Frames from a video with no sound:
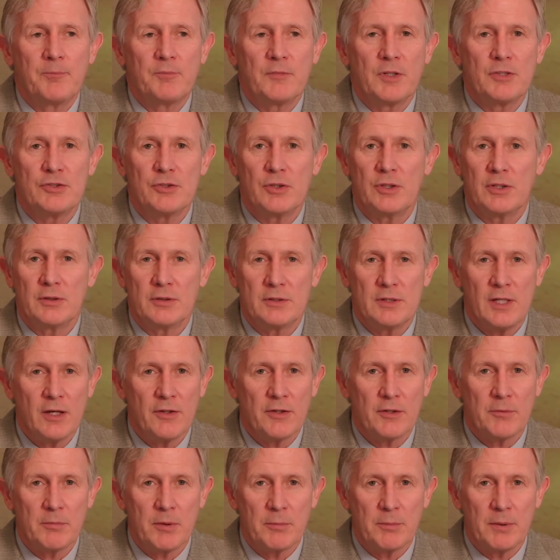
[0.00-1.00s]
So you can tell
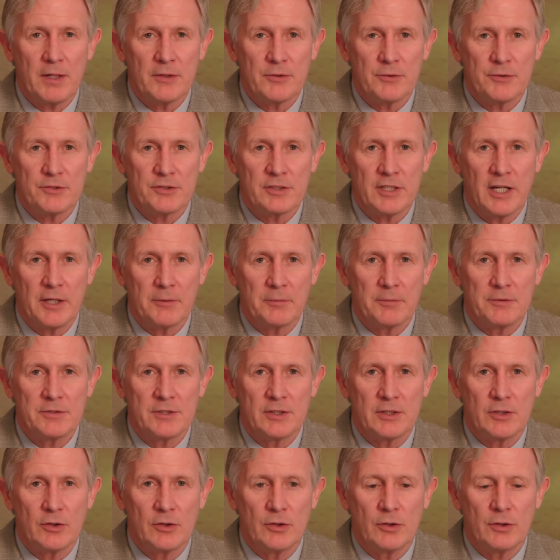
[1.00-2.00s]
them about those documents
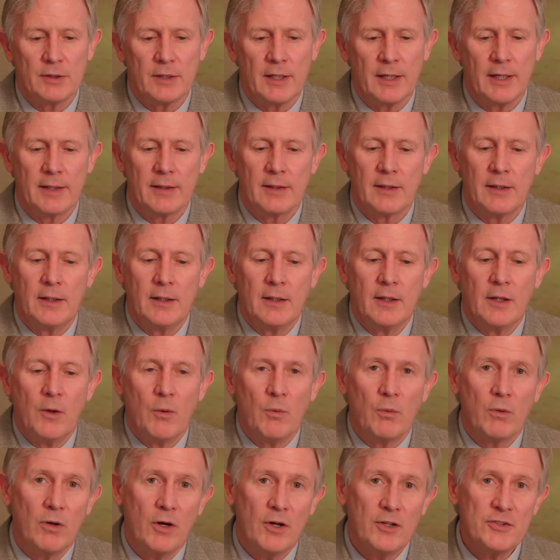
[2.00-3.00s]
that you looked at.
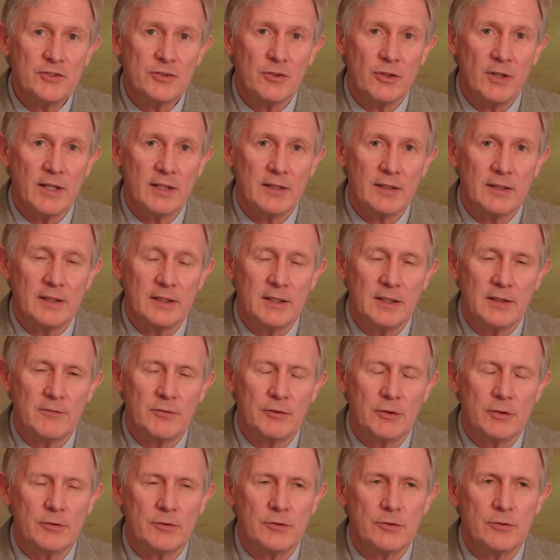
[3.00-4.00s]
We'll also likely give
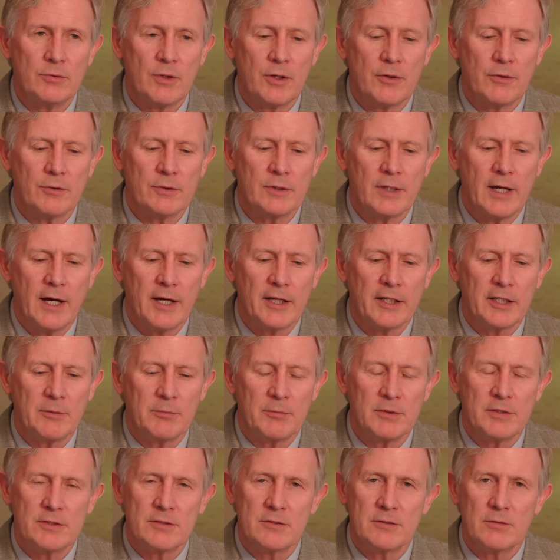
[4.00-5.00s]
you 2 other
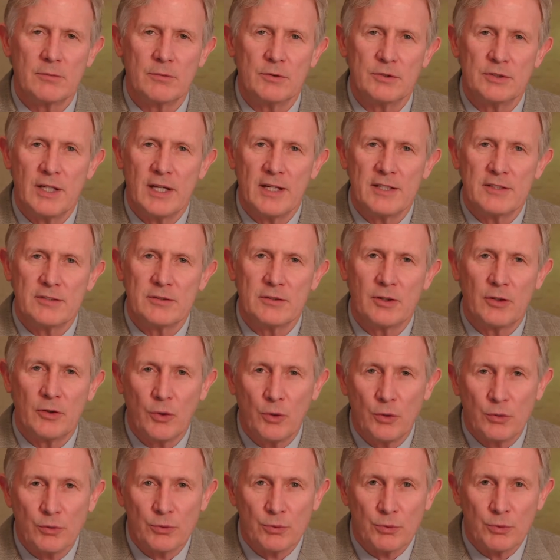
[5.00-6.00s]
documents which has the
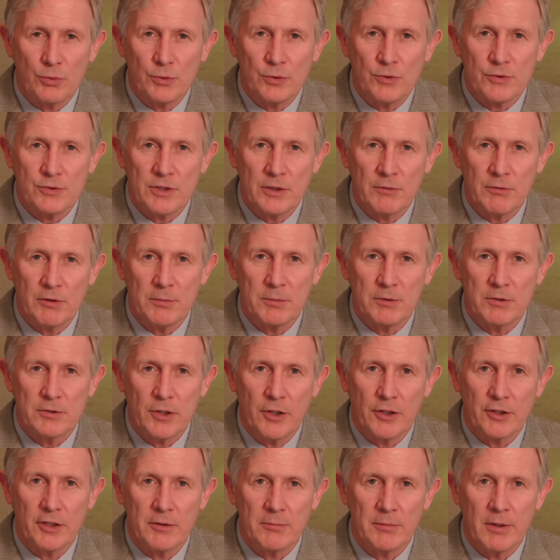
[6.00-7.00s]
golden rules that we've been
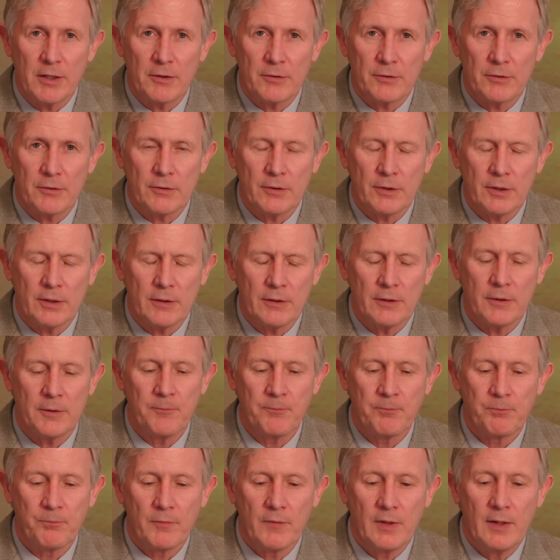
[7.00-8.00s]
talking about earlier.
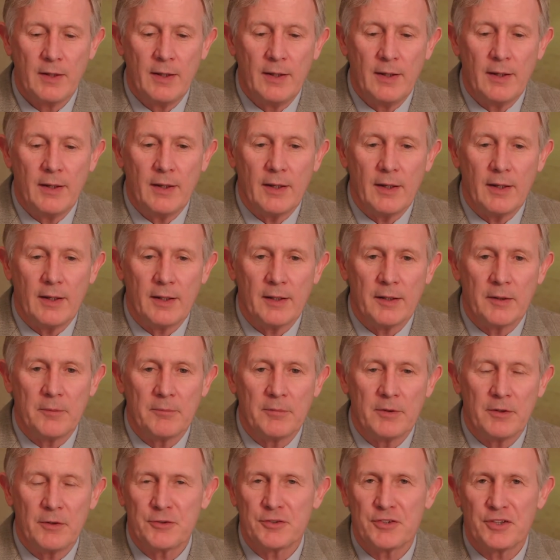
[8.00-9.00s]

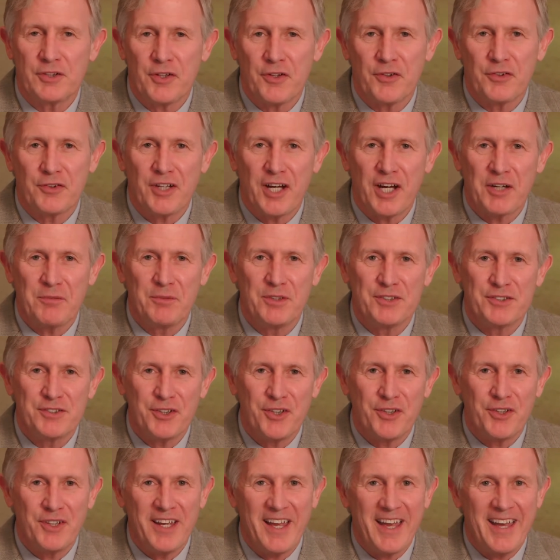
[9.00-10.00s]
There's another document that's
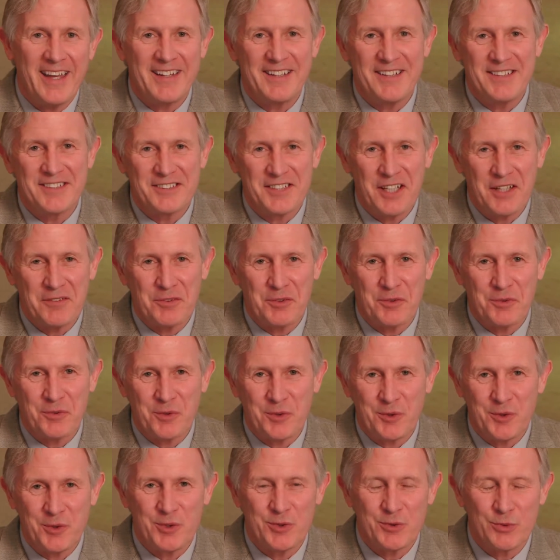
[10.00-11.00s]
called the 87
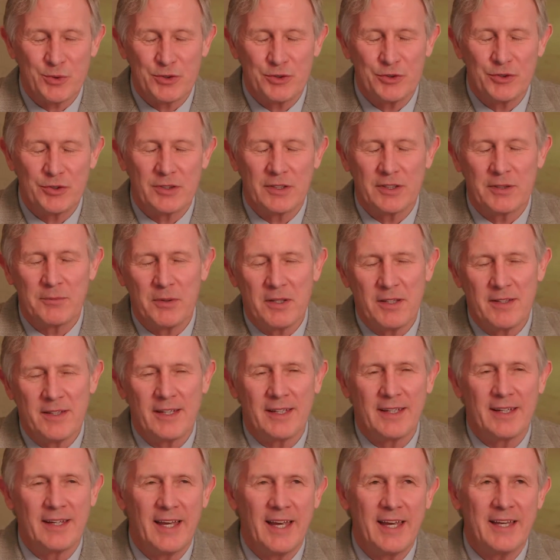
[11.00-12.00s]
rules, which you're going to be
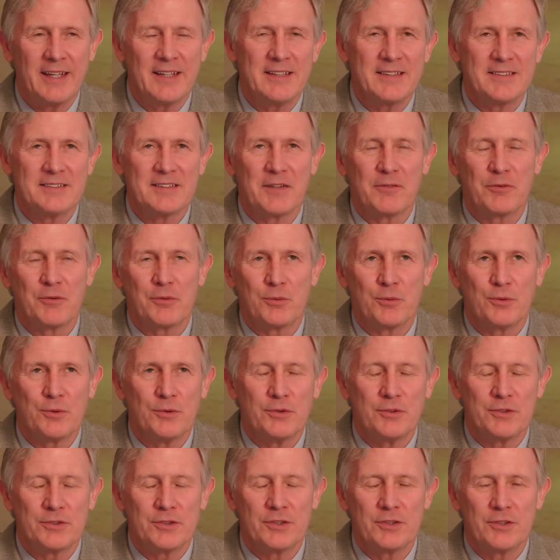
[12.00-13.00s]
thinking, 87
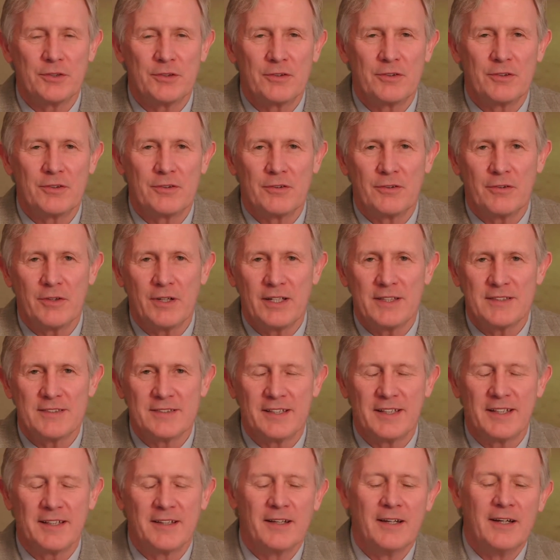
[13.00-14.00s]
rules, are you
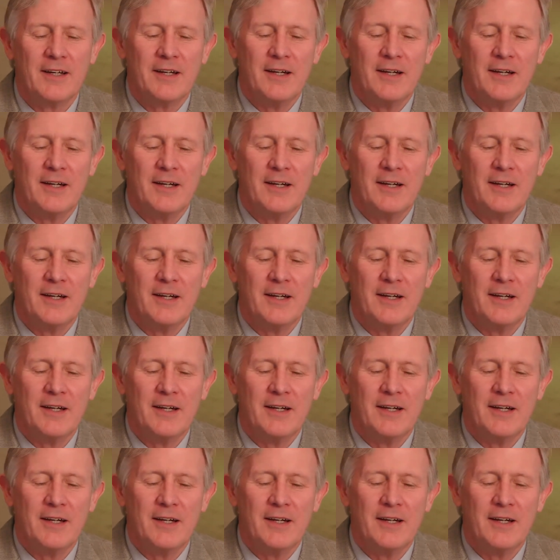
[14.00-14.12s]
crazy?